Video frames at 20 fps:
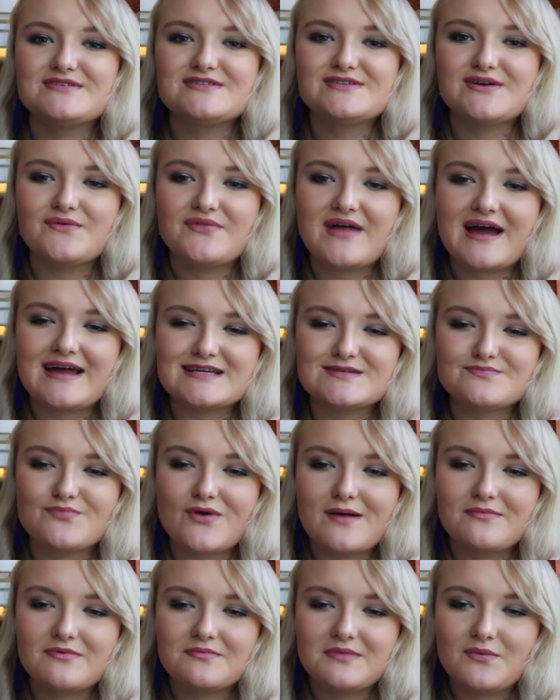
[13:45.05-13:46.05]
So that is
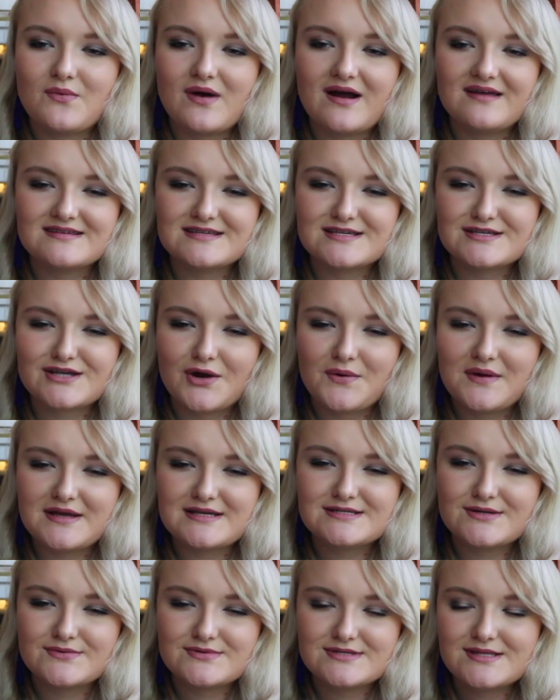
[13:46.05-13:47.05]
probably why this is
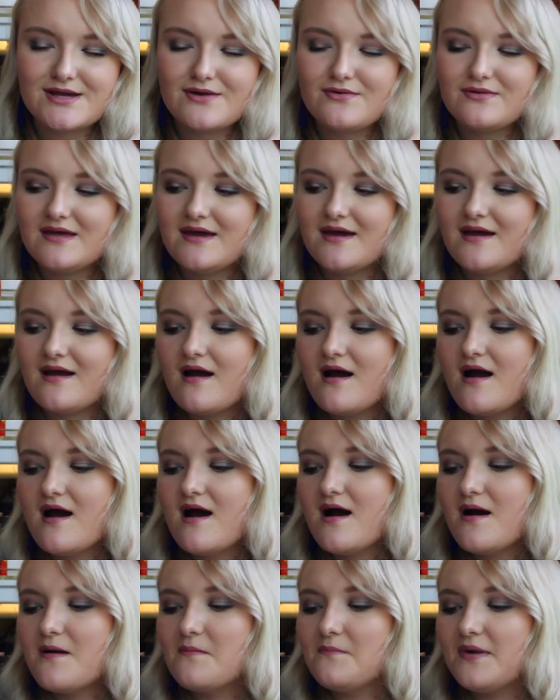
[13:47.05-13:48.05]
going so slowly.
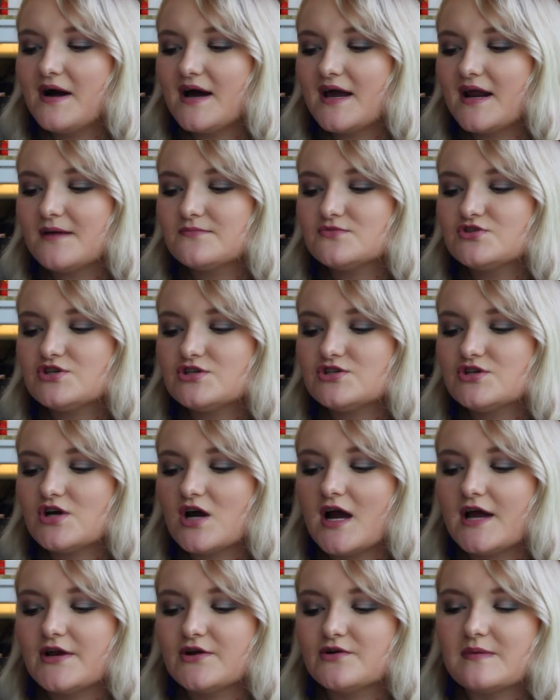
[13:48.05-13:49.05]
But I'm just
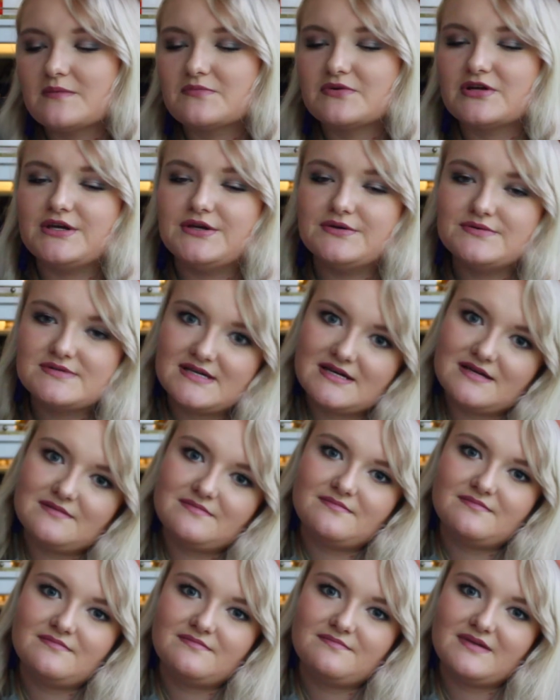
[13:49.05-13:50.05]
trying to remember to use it,
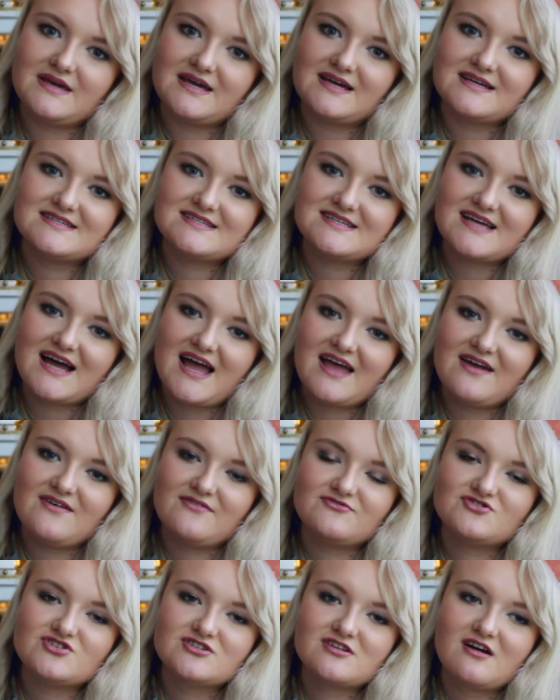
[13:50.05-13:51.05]
because I
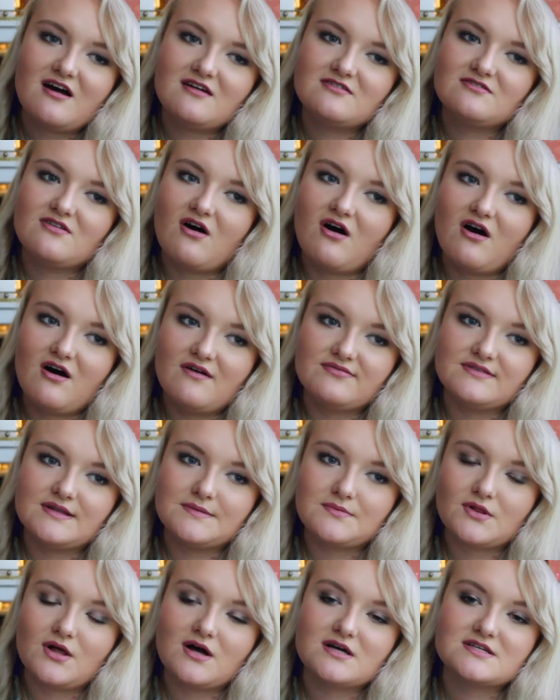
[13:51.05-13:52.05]
have just gotten off
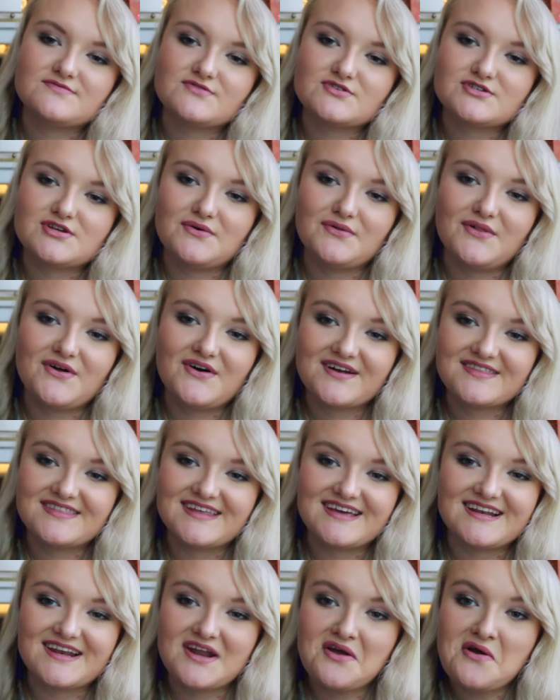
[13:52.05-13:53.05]
lip gloss for so long
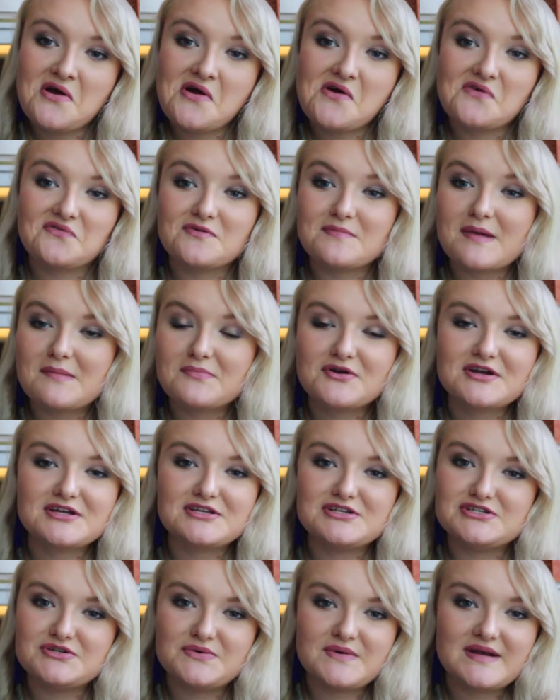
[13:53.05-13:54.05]
that remembering
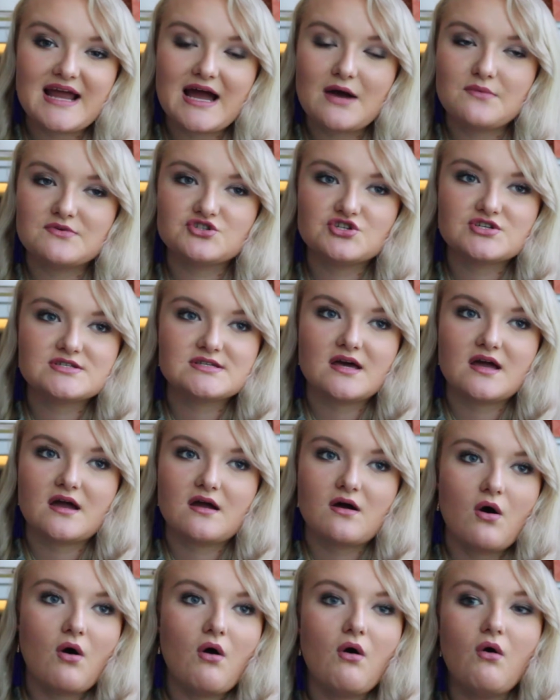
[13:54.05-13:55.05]
to do it now is just
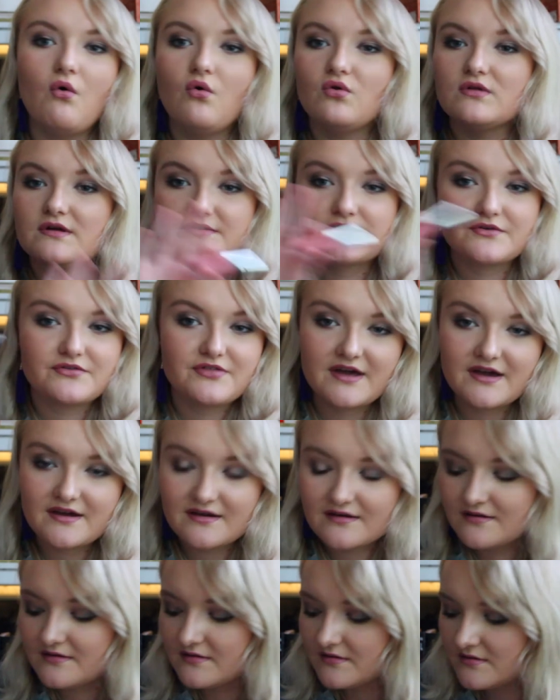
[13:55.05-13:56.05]
like a whole other
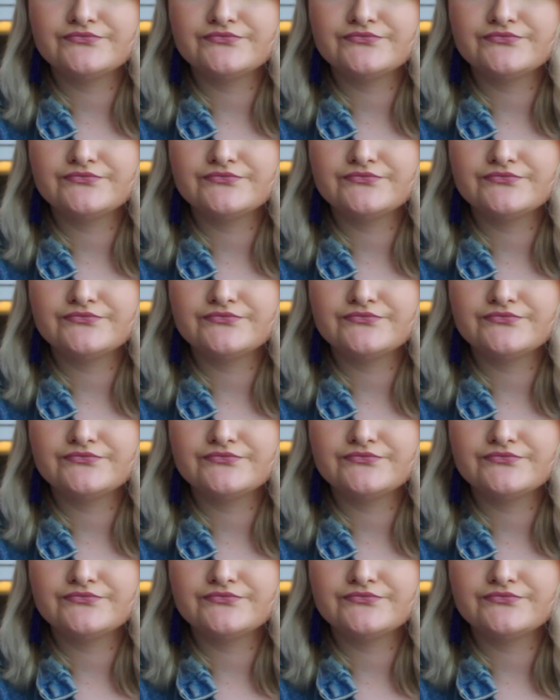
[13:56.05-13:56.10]
thing.